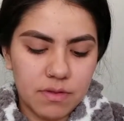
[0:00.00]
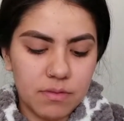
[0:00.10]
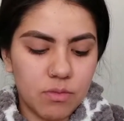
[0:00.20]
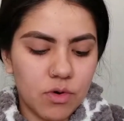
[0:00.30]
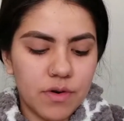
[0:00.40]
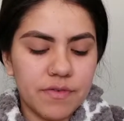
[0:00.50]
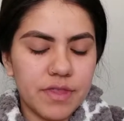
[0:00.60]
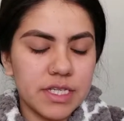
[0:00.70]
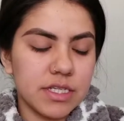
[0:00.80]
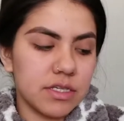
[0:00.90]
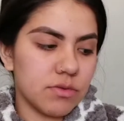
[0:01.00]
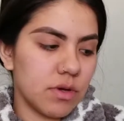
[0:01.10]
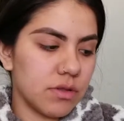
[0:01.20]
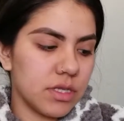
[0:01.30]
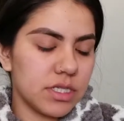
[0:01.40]
more of this as
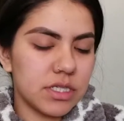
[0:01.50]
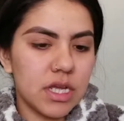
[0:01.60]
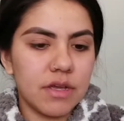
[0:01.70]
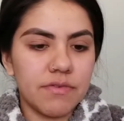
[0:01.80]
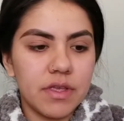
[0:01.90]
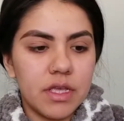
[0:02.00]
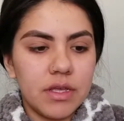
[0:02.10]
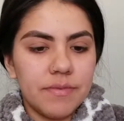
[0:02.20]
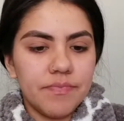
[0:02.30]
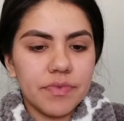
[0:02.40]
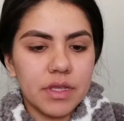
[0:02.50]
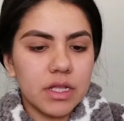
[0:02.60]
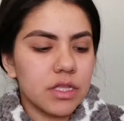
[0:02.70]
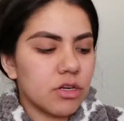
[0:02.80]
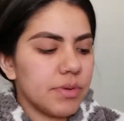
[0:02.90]
well. This stuff, a
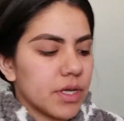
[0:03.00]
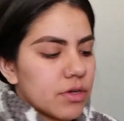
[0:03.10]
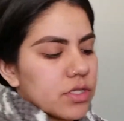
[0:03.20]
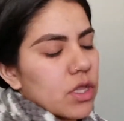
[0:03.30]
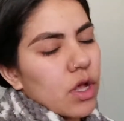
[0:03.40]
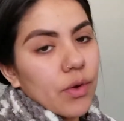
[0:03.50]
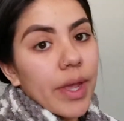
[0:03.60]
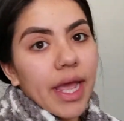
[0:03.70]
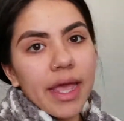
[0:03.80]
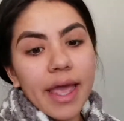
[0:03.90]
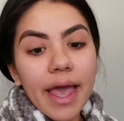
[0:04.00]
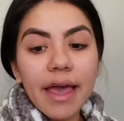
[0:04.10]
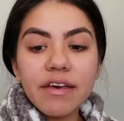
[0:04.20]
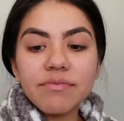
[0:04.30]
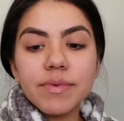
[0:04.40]
little bit goes a long way. I
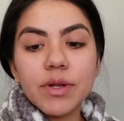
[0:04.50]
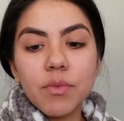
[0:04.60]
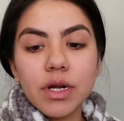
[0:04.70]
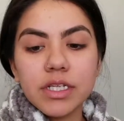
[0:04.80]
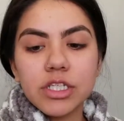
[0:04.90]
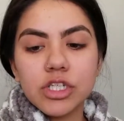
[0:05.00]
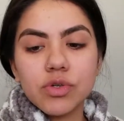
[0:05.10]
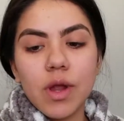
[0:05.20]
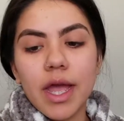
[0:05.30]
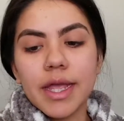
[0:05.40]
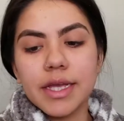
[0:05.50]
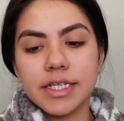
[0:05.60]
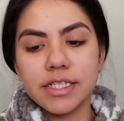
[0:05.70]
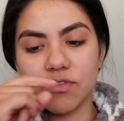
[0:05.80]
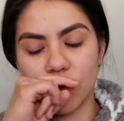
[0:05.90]
have been wanting to try a
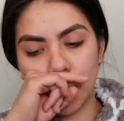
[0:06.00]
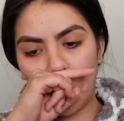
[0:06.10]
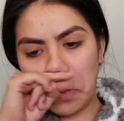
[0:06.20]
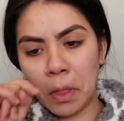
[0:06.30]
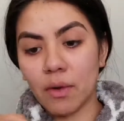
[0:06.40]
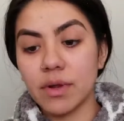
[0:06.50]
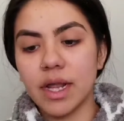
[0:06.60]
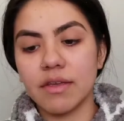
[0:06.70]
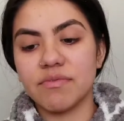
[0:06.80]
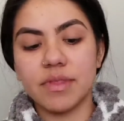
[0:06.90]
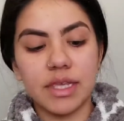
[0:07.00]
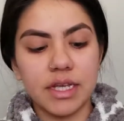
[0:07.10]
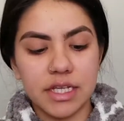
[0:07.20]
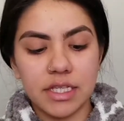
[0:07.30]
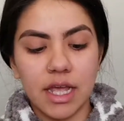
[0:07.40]
different one. That one,
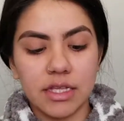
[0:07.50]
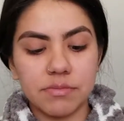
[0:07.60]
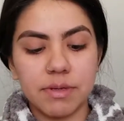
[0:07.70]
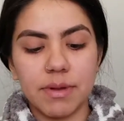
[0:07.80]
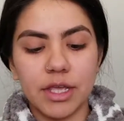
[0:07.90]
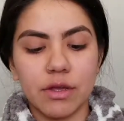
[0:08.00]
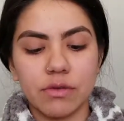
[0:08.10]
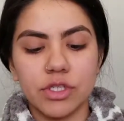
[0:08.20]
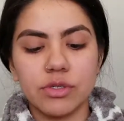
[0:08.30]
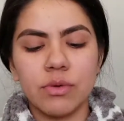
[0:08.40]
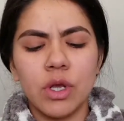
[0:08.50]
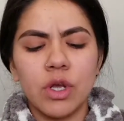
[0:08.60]
it has been my go-to